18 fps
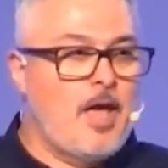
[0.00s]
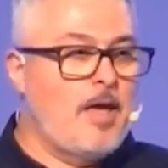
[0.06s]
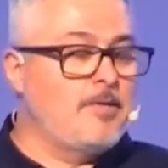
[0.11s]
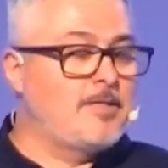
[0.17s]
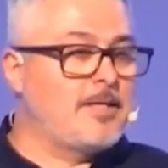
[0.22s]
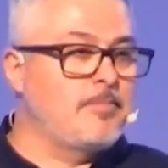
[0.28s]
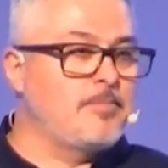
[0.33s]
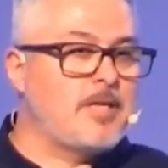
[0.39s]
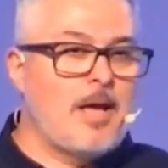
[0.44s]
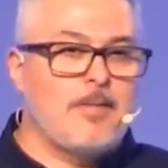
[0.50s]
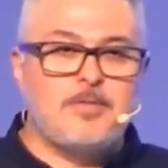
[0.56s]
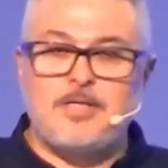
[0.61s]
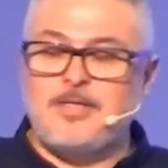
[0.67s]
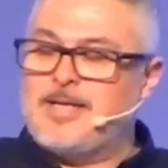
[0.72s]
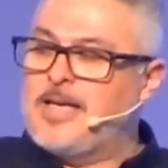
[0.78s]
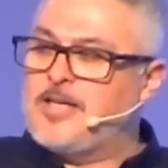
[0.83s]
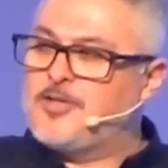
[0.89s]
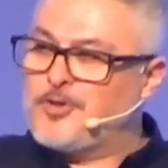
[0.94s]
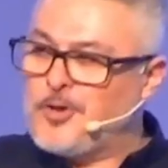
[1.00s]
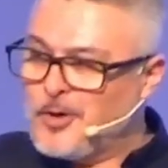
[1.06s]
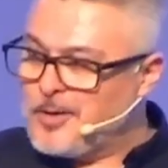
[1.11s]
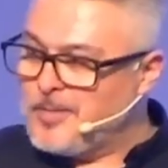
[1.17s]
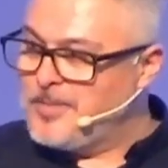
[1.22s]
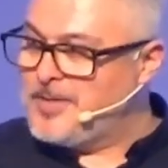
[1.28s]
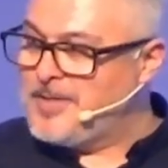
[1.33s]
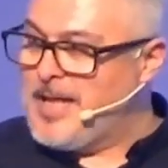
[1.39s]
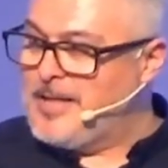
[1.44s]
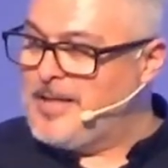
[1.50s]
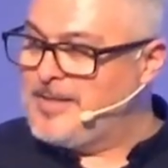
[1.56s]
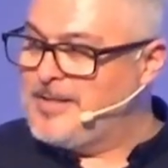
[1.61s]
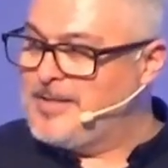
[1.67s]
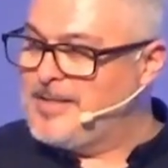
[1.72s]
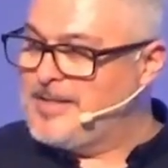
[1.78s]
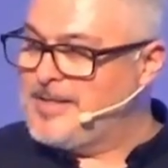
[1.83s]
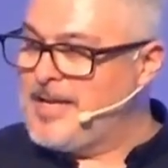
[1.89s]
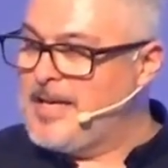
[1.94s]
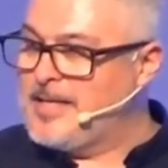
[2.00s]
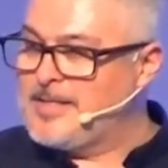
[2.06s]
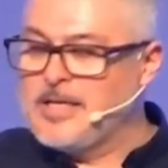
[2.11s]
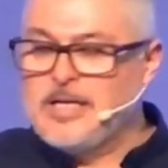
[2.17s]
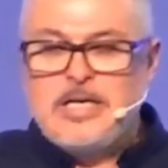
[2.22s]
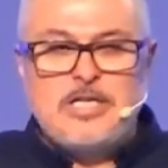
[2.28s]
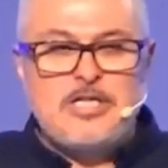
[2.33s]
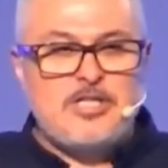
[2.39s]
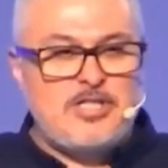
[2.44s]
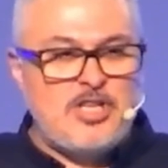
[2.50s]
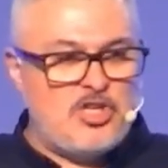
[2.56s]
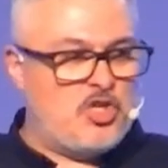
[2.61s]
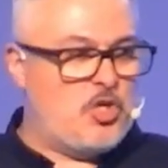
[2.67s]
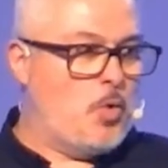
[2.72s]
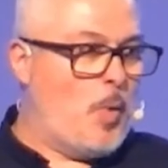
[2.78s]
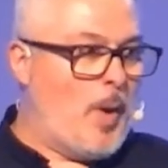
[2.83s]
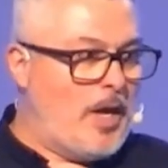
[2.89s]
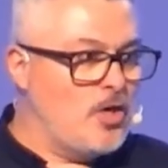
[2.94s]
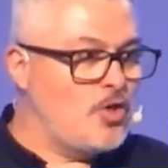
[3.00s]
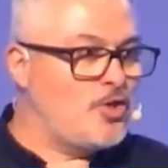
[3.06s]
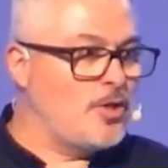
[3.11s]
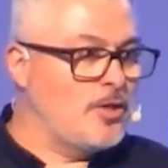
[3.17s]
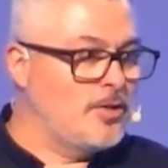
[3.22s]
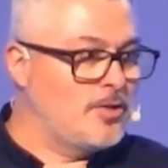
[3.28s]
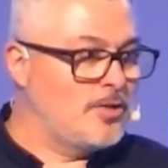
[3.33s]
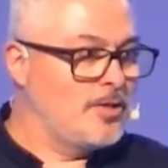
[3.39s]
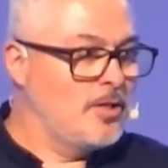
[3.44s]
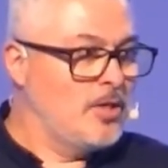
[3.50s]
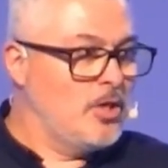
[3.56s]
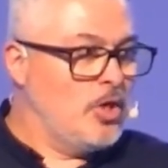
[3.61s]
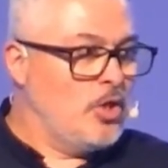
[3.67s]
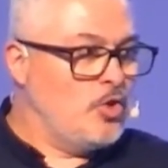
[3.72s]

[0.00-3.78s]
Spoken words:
And sometimes it takes circumstances, it takes situations